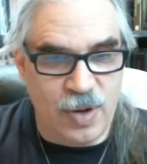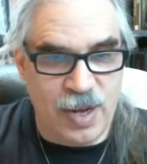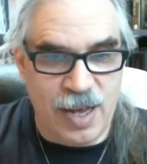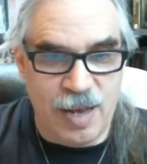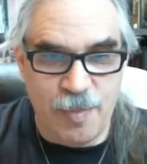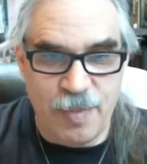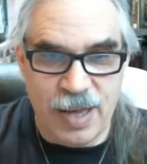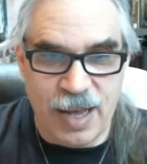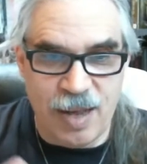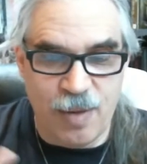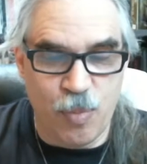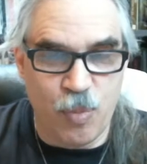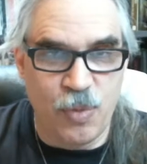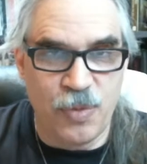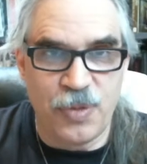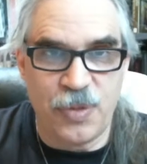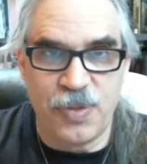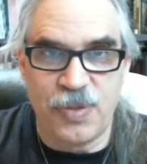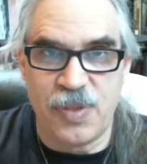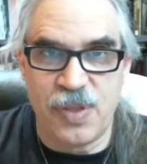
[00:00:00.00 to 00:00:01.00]
coming up
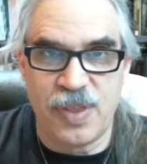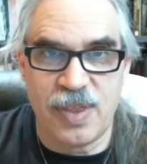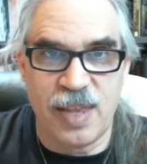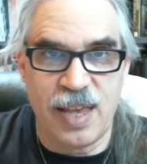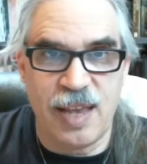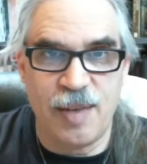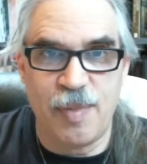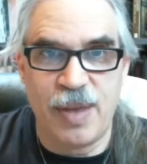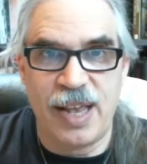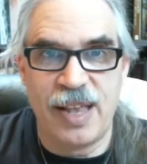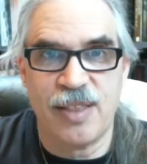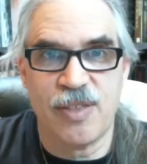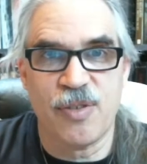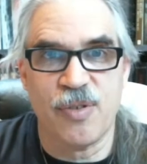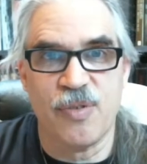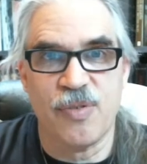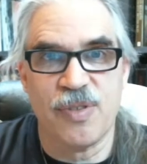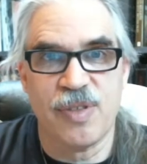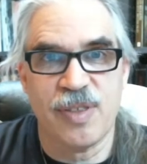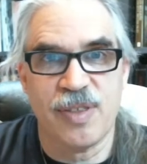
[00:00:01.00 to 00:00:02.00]
with the same
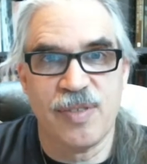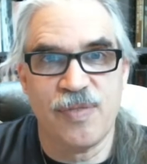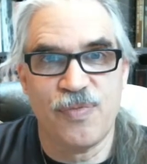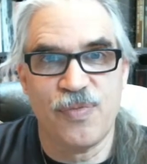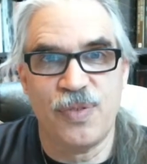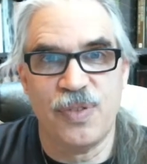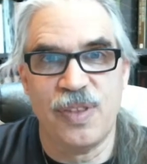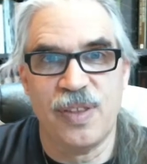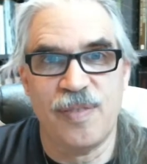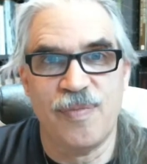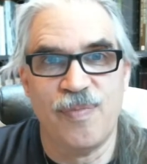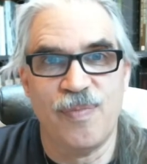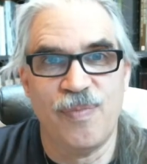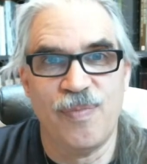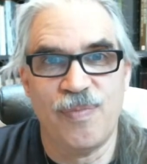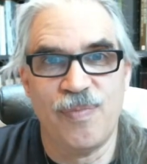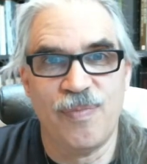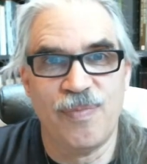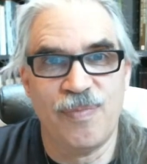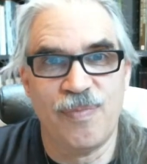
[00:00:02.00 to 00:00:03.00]
answers for the
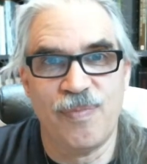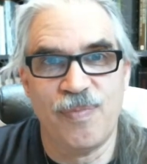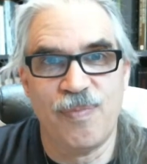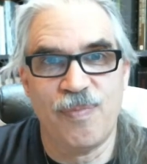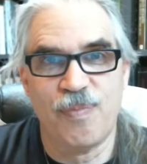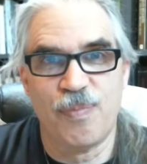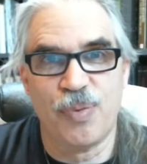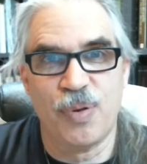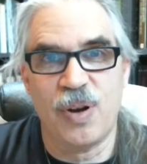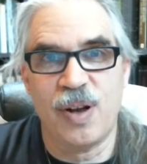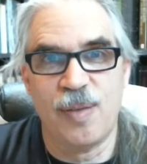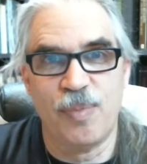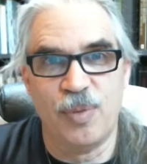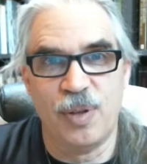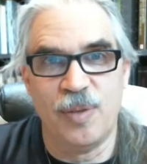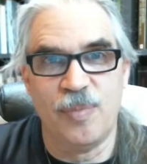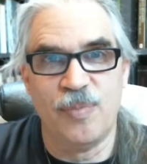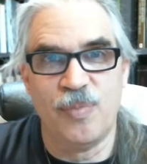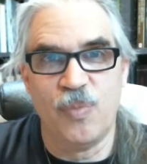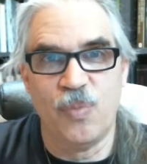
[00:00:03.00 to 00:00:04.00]

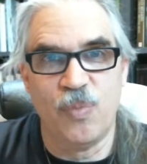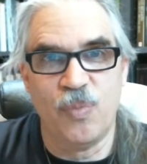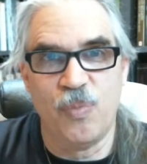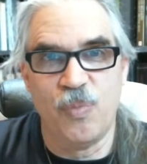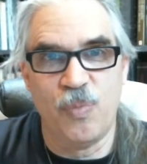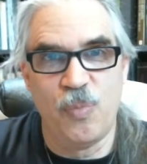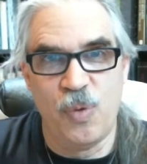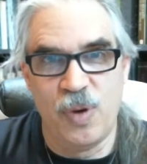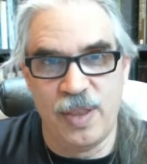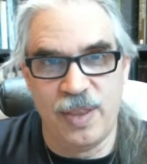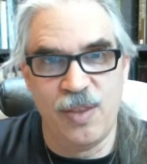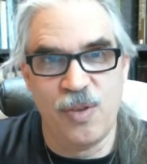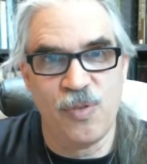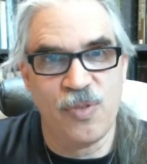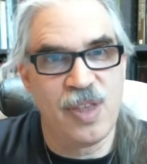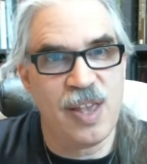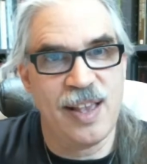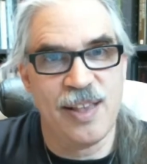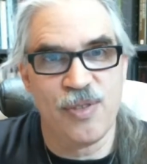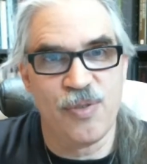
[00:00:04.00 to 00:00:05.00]
problem when
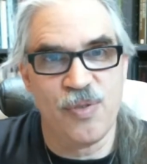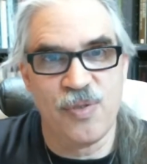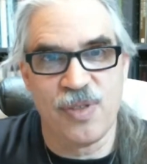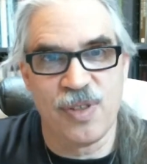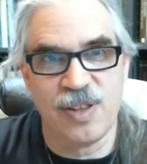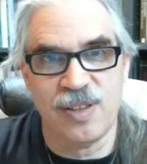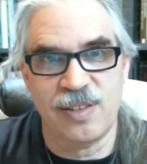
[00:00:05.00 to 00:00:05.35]
those answers